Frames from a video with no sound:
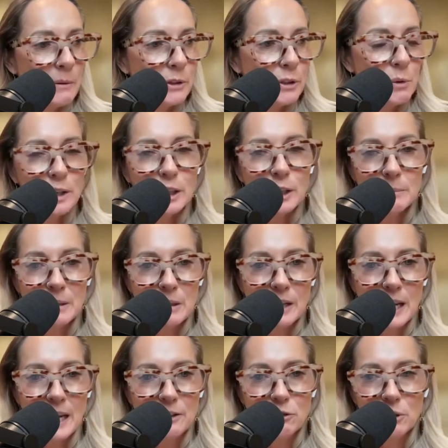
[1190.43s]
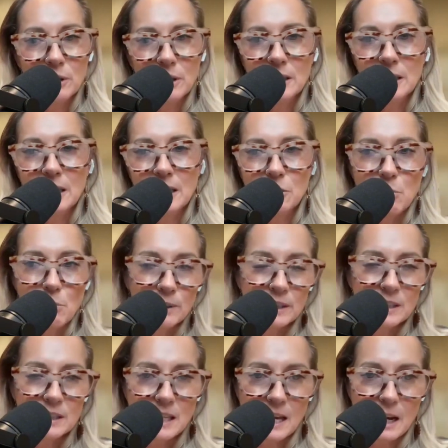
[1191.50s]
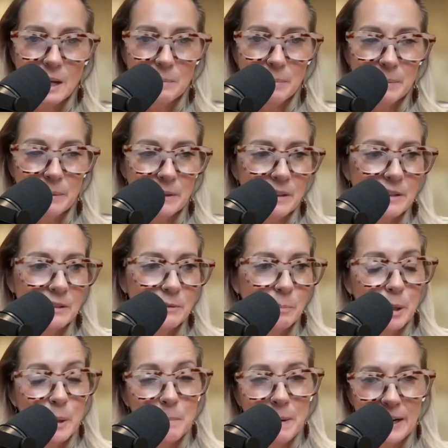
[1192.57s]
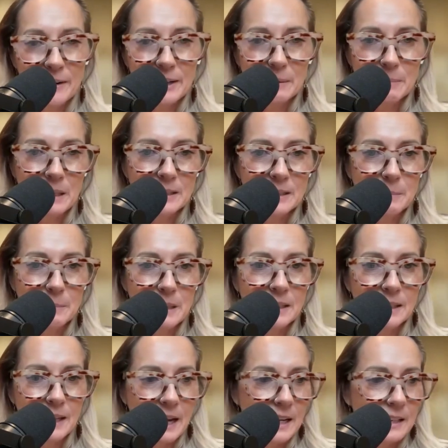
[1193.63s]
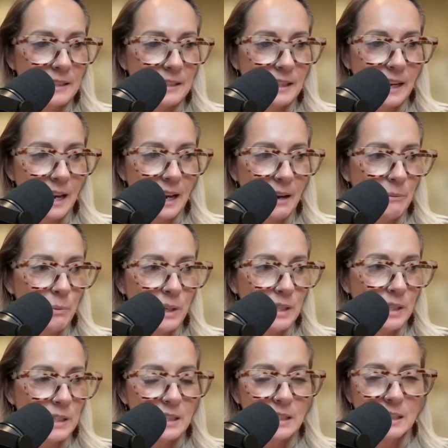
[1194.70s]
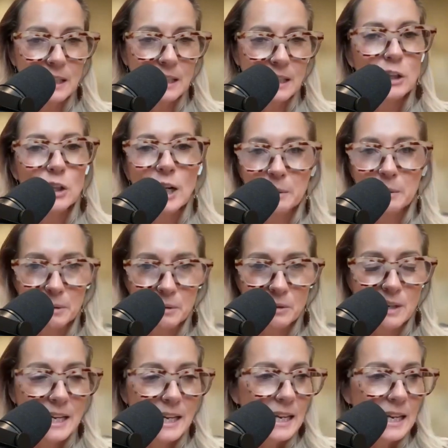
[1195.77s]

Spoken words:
Your communication and your setup preparing me to be a guest was incredible.